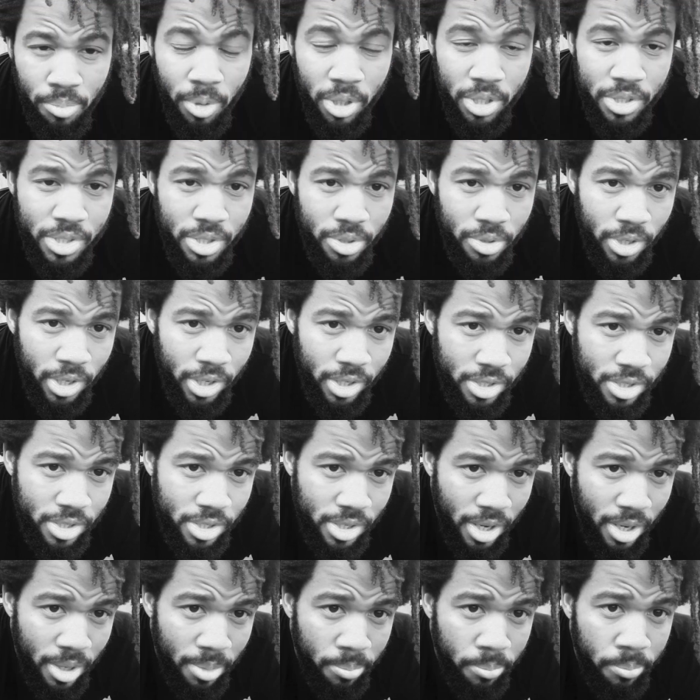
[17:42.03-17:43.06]
But until next
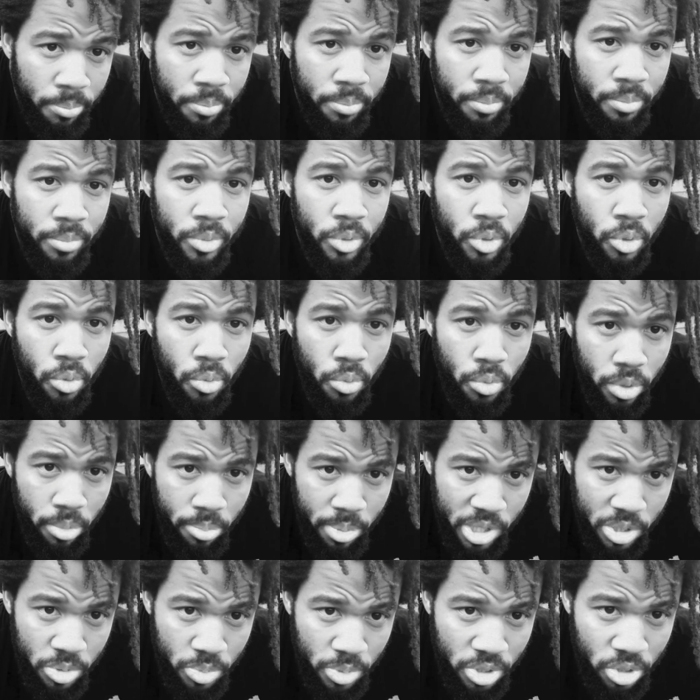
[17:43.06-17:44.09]
time, all the
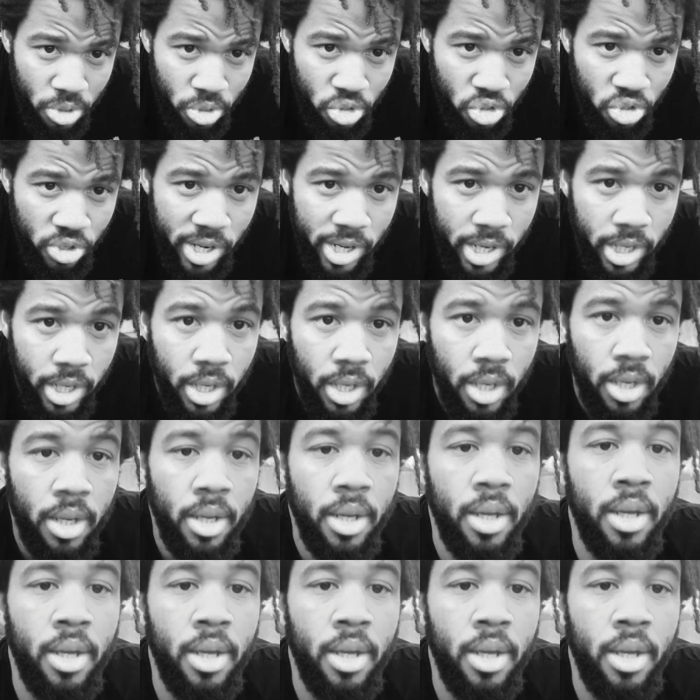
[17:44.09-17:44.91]
best with your training